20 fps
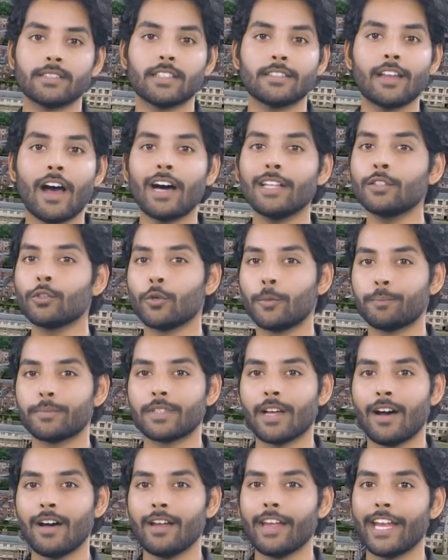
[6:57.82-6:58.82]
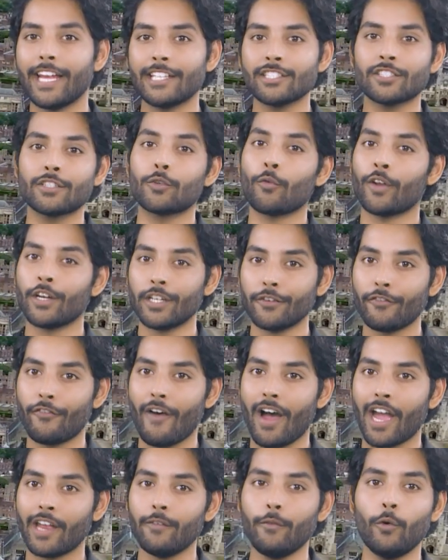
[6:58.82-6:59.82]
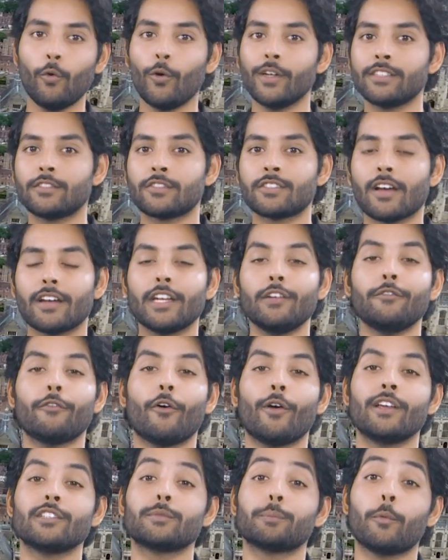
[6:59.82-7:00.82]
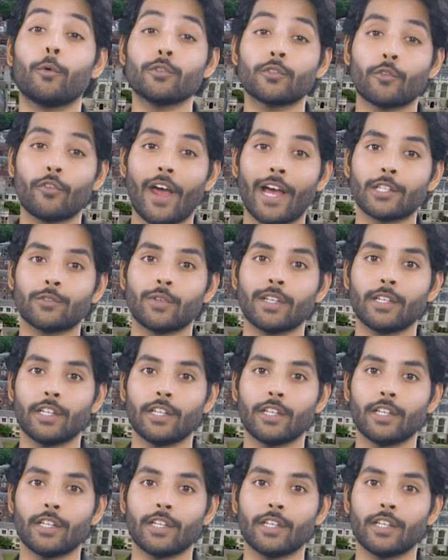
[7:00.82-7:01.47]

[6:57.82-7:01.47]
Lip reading: Siddhant Gupta, aged 25, who is studying for his postgraduate